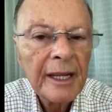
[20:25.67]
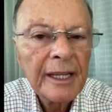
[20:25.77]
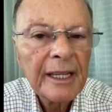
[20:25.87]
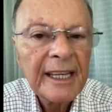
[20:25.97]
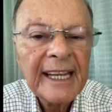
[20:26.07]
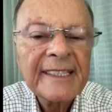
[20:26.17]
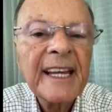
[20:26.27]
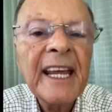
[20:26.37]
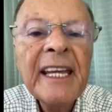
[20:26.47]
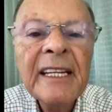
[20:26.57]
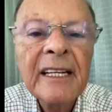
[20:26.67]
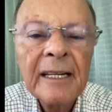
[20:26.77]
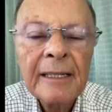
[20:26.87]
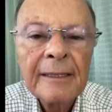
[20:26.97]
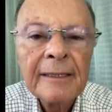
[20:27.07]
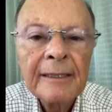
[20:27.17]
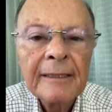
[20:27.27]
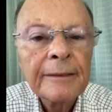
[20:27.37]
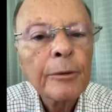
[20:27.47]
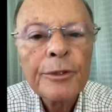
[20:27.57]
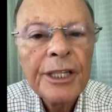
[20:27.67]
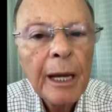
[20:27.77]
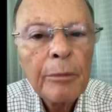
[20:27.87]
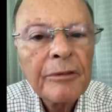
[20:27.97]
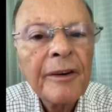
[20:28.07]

For example, a person who wants to be rich,